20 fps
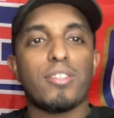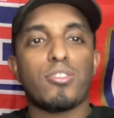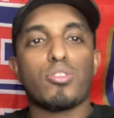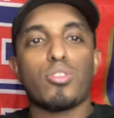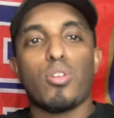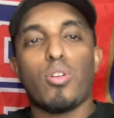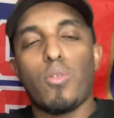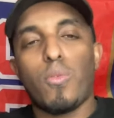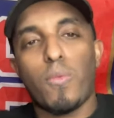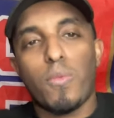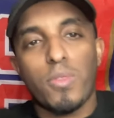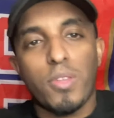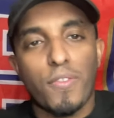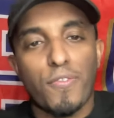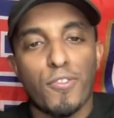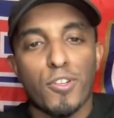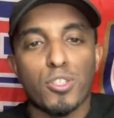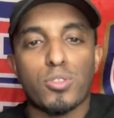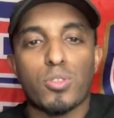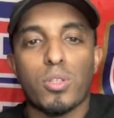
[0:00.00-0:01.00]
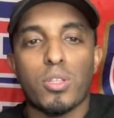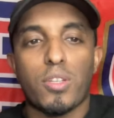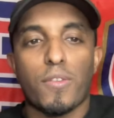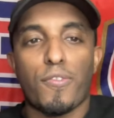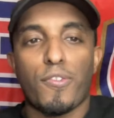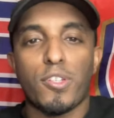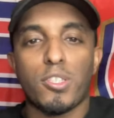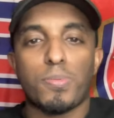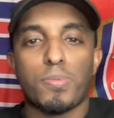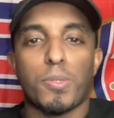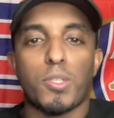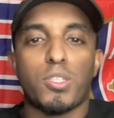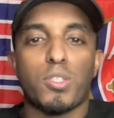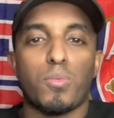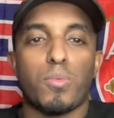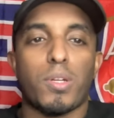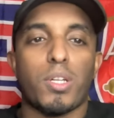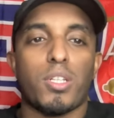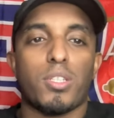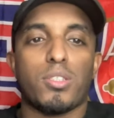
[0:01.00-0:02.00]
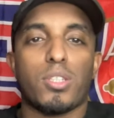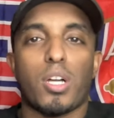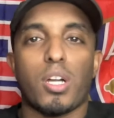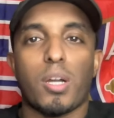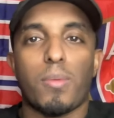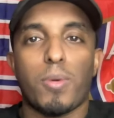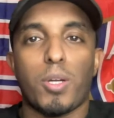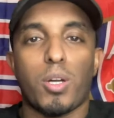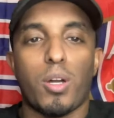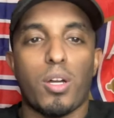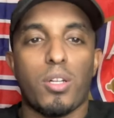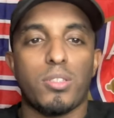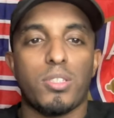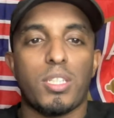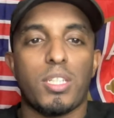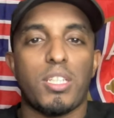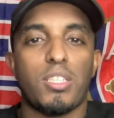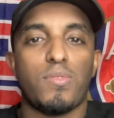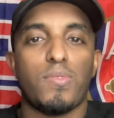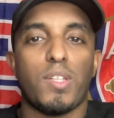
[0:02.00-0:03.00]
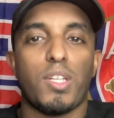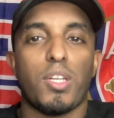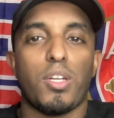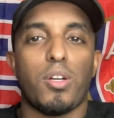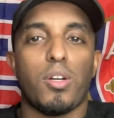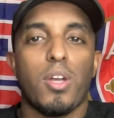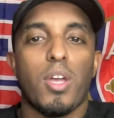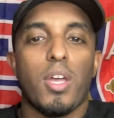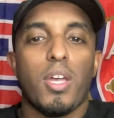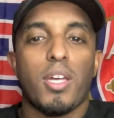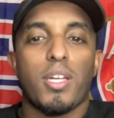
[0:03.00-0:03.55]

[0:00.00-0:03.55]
So the first person we're going to talk about on today's video